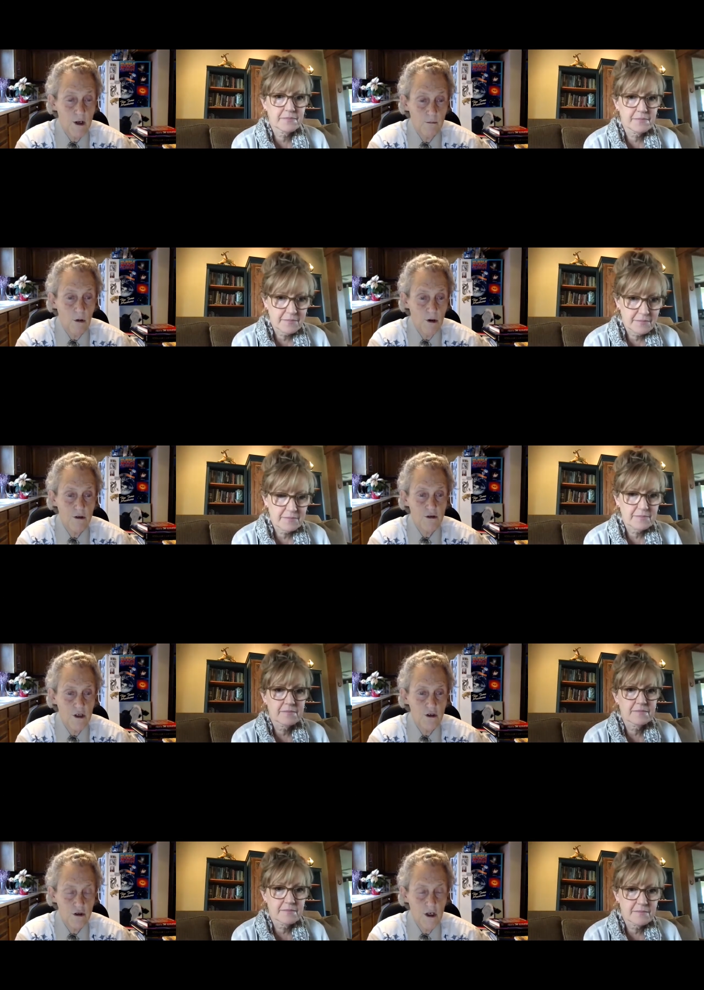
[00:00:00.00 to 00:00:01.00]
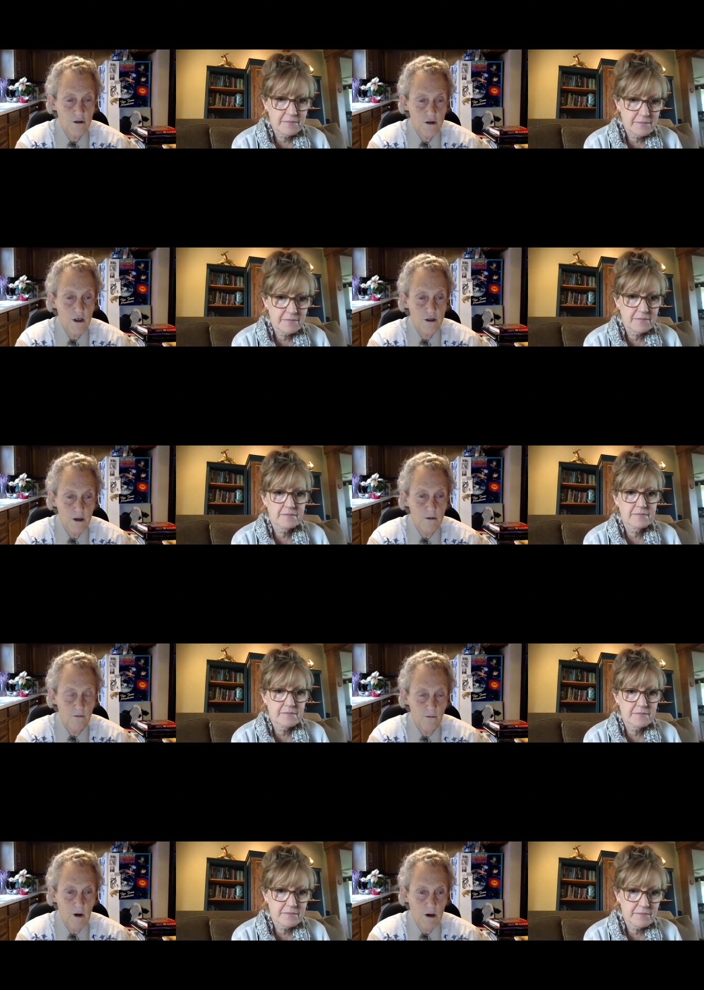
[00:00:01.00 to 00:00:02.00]
Speaker 1: important to teach kids these
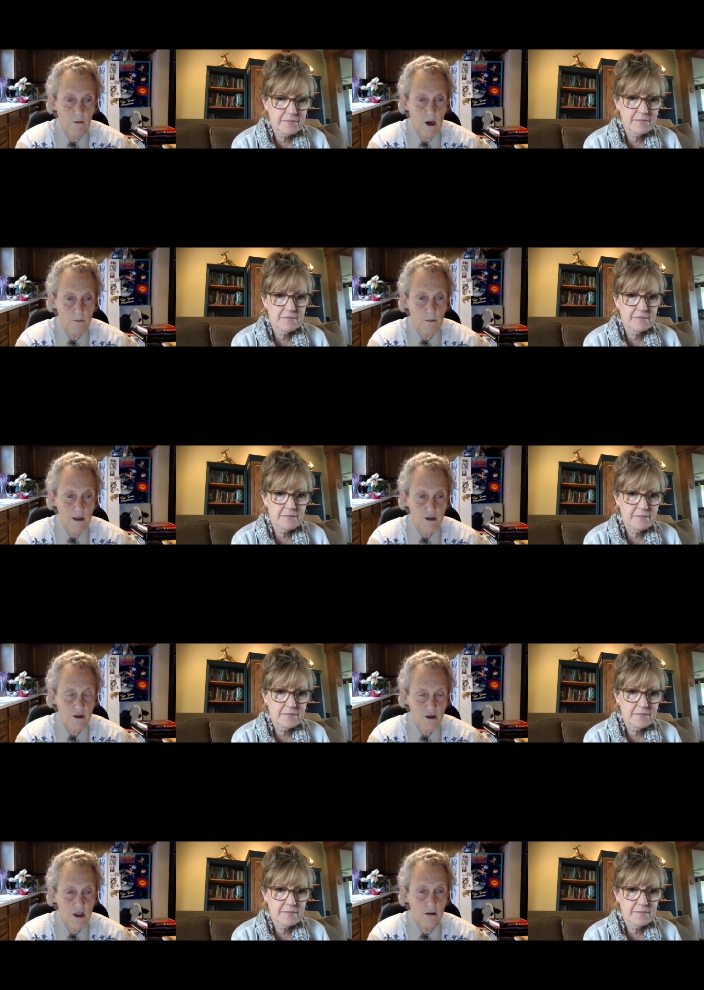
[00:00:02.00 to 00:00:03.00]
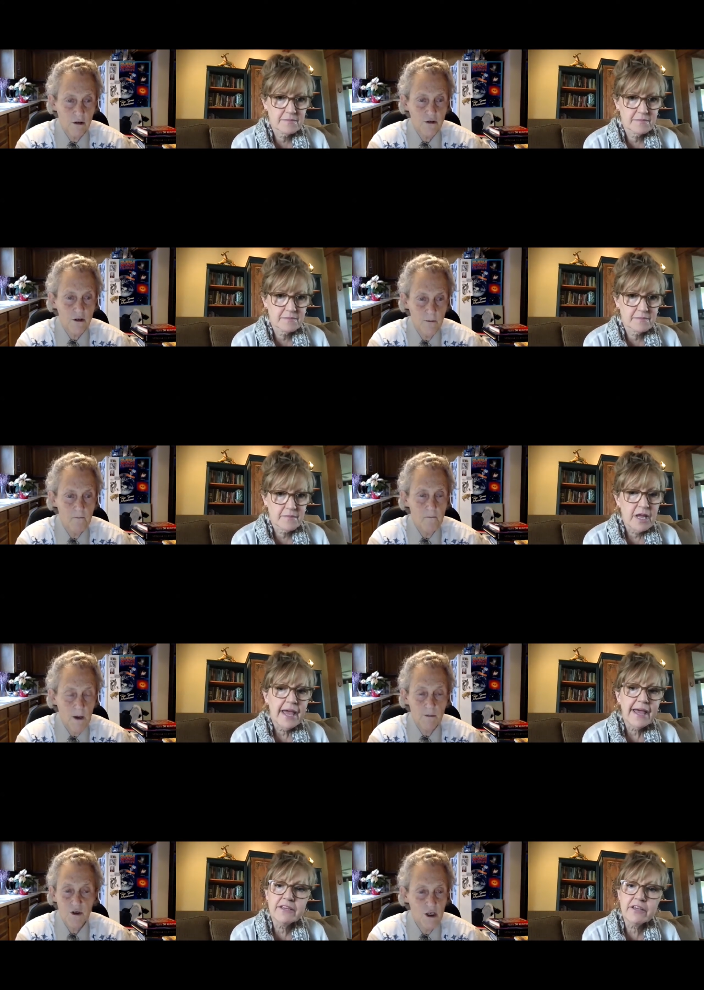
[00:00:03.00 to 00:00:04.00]
very, very basic skills.
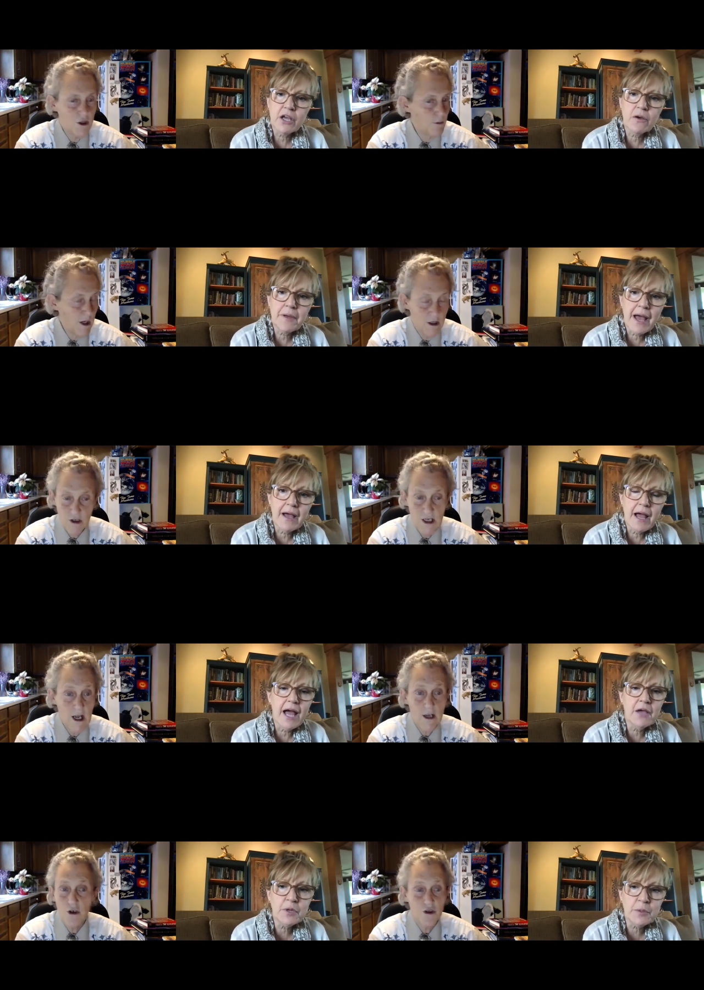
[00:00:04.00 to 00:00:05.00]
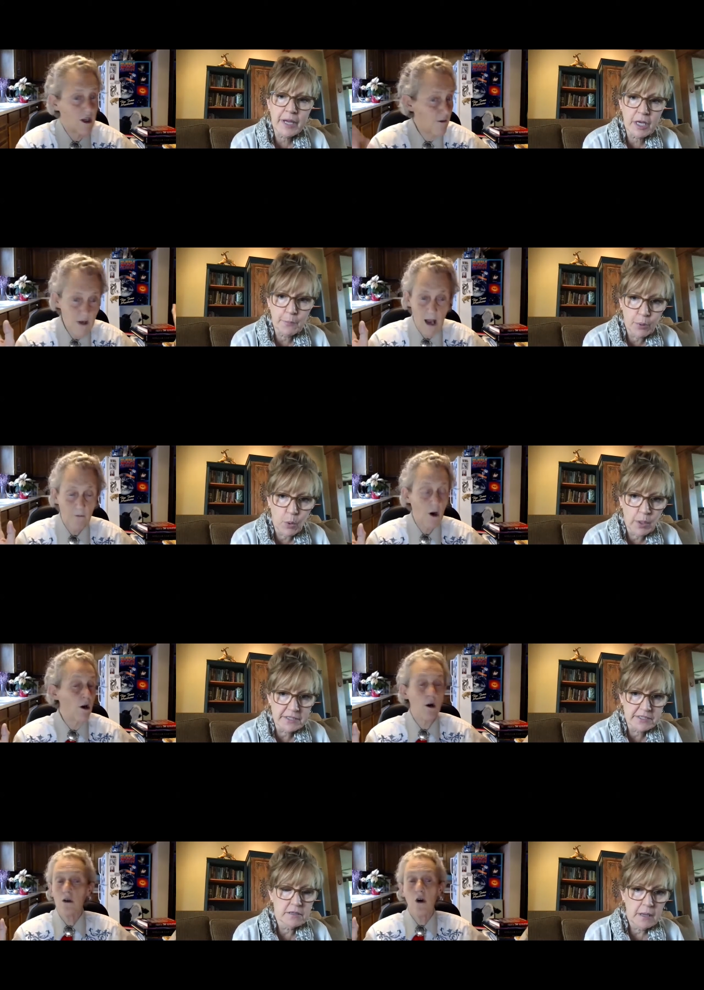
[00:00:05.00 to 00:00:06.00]
I'm and you know, I would make a never point.
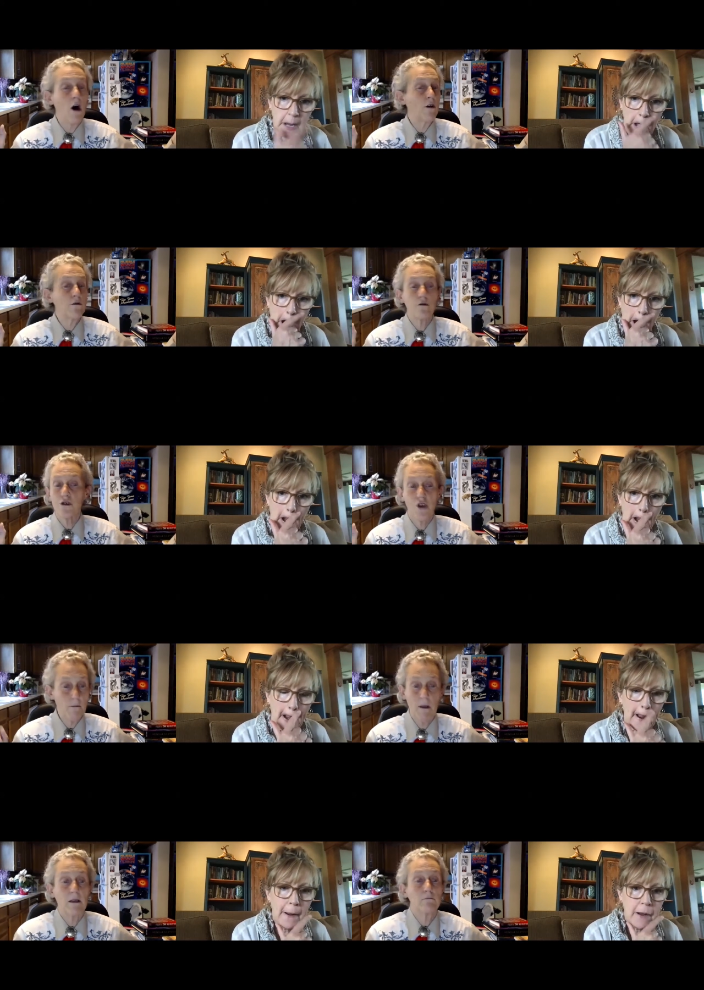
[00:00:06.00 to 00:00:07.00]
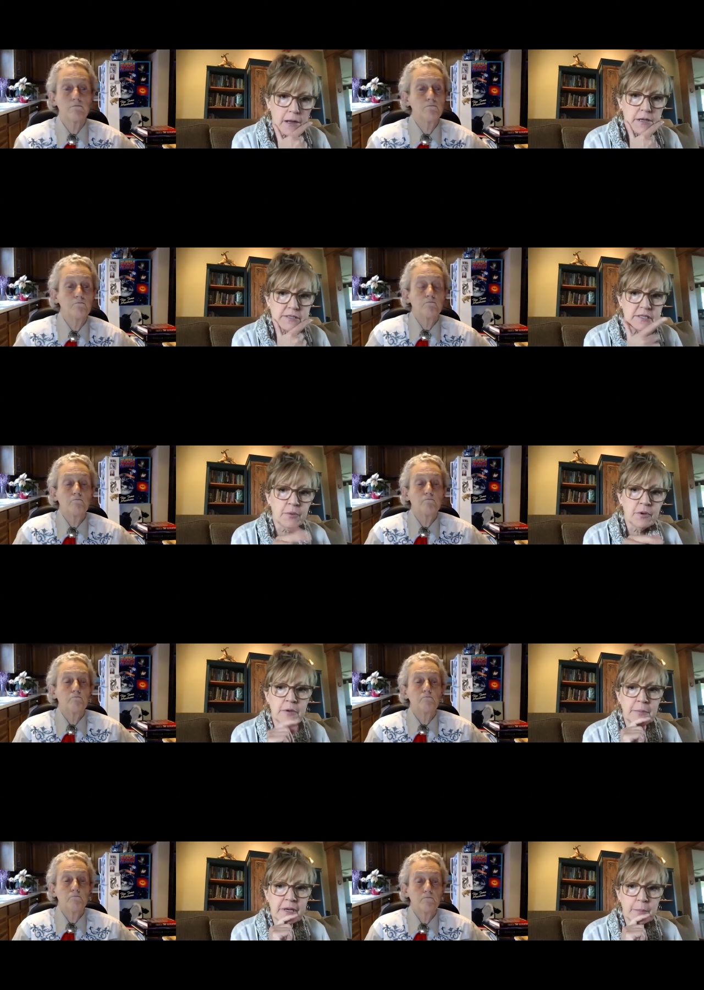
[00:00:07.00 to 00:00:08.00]
Speaker 2: On Temple, I
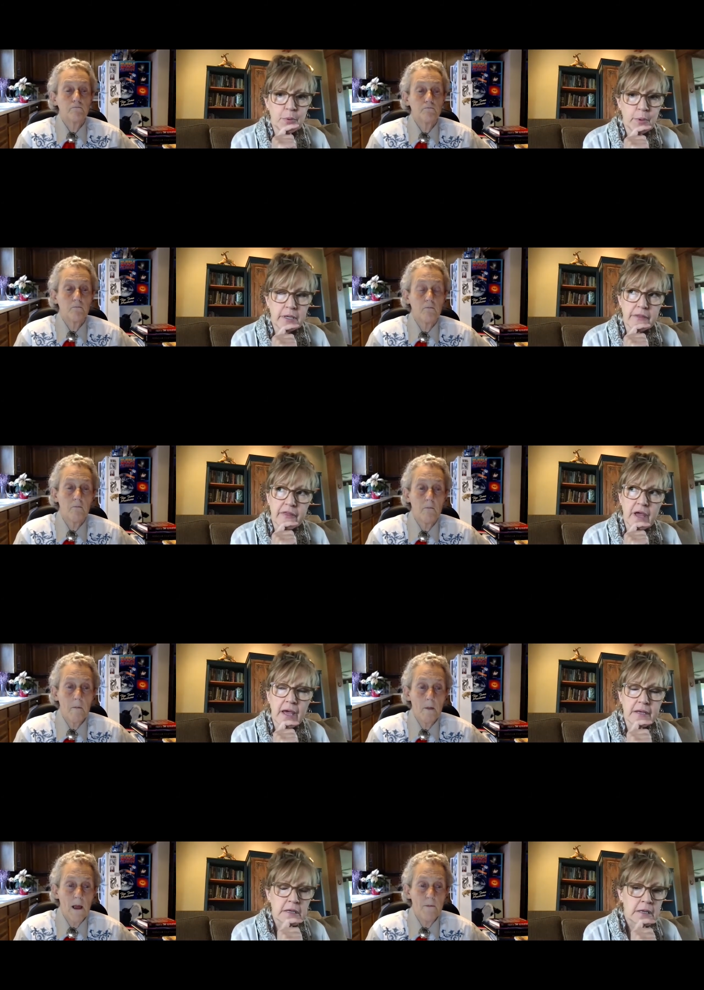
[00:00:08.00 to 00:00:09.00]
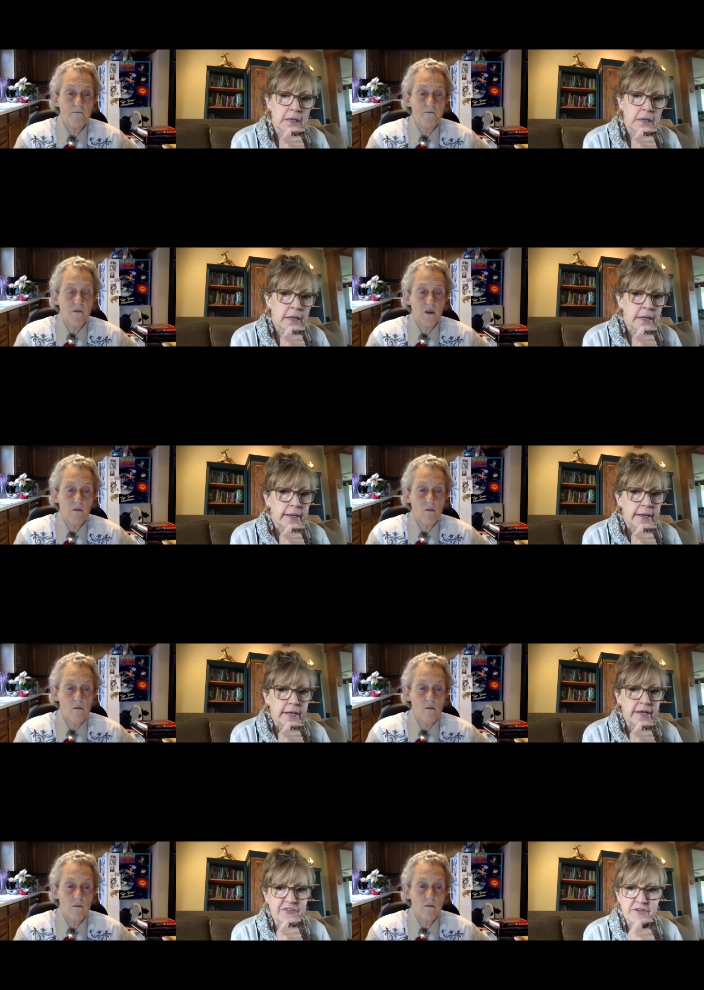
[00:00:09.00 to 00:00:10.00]
would make a point that
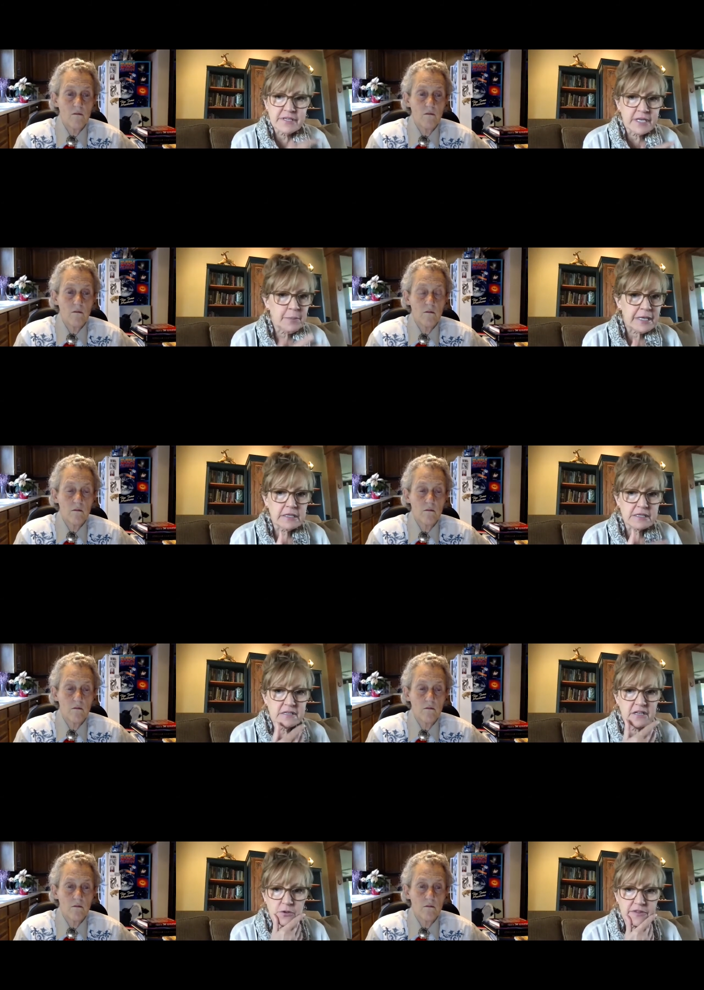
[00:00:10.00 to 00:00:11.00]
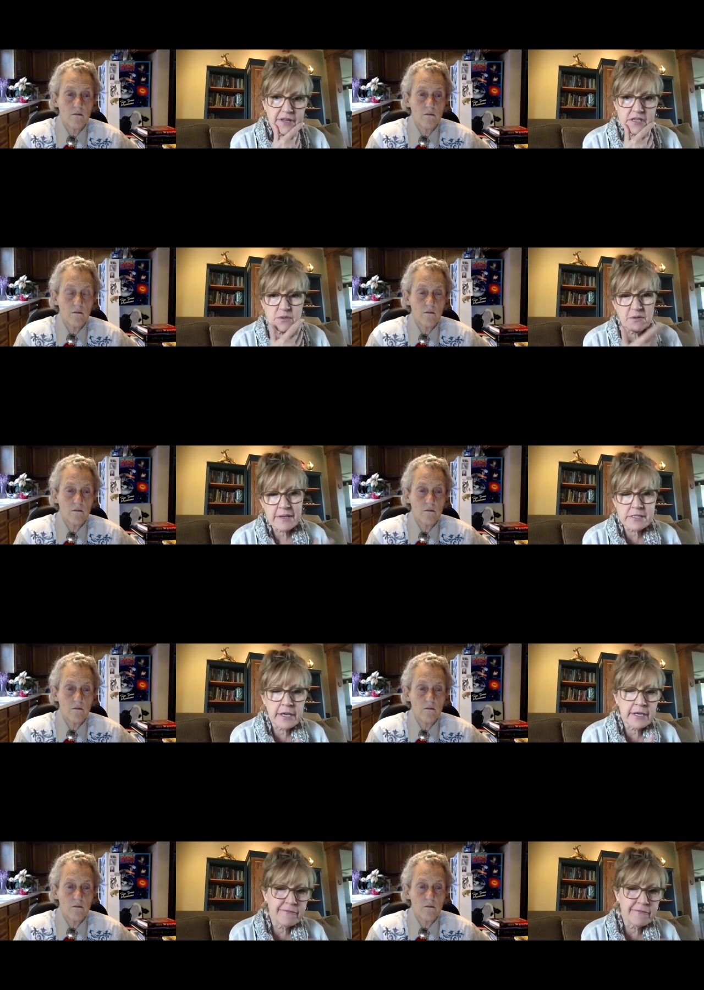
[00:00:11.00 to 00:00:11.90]
if there's anybody listening who thinks, well, that's kind